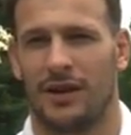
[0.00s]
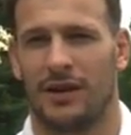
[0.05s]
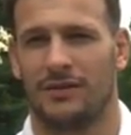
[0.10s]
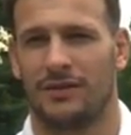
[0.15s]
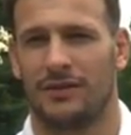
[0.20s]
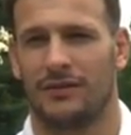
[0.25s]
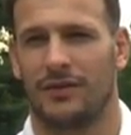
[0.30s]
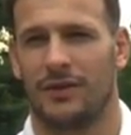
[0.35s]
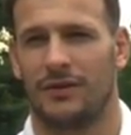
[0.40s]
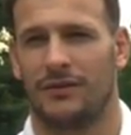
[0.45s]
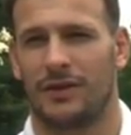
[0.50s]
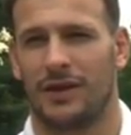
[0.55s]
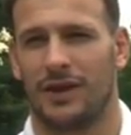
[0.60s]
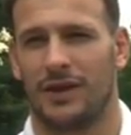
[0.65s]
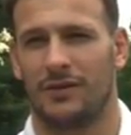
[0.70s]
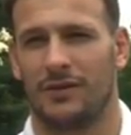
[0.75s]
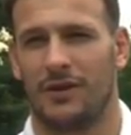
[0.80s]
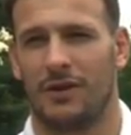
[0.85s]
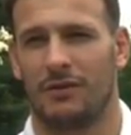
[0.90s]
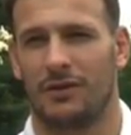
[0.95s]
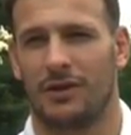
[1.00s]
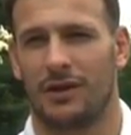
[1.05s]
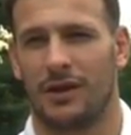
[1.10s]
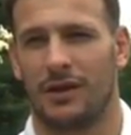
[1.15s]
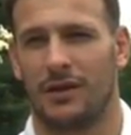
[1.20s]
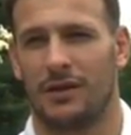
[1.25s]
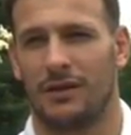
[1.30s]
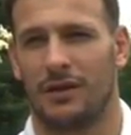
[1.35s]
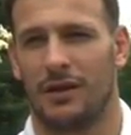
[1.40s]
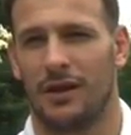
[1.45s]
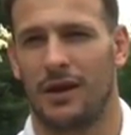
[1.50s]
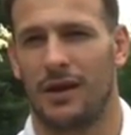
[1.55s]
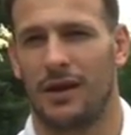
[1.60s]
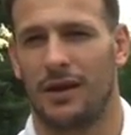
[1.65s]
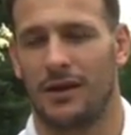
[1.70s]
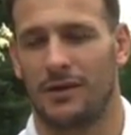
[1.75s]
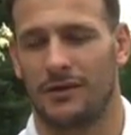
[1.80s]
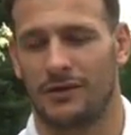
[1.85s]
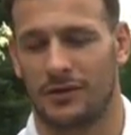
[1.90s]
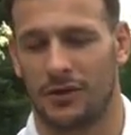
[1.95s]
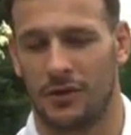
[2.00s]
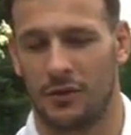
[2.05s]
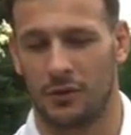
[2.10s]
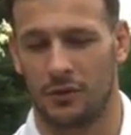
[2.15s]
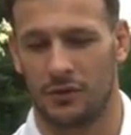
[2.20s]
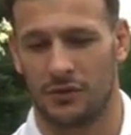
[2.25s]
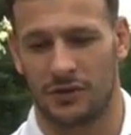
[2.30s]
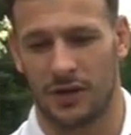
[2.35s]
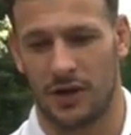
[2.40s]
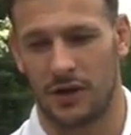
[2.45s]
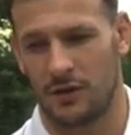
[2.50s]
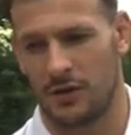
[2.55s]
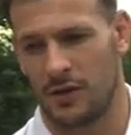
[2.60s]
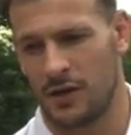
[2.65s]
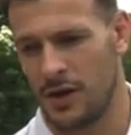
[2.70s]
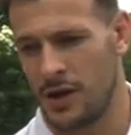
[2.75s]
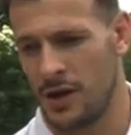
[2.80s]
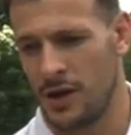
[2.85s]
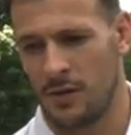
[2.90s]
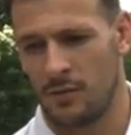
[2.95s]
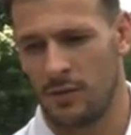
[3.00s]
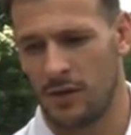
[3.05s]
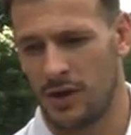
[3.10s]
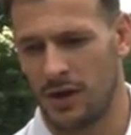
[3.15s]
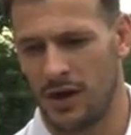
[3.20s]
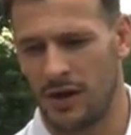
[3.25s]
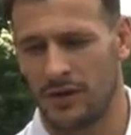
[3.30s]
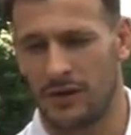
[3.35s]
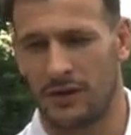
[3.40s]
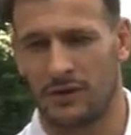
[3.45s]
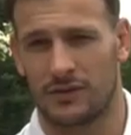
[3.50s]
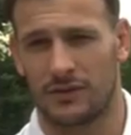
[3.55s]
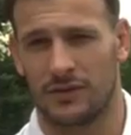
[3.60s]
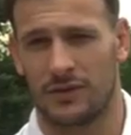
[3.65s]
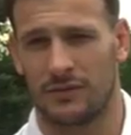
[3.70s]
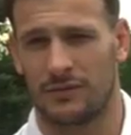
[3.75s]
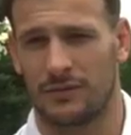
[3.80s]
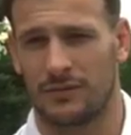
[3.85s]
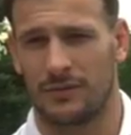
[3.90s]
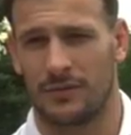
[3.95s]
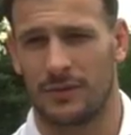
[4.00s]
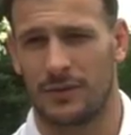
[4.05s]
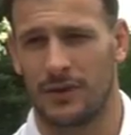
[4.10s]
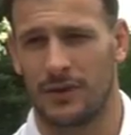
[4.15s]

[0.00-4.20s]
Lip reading: 15-year-old kid at school. So, but you know, I think he's done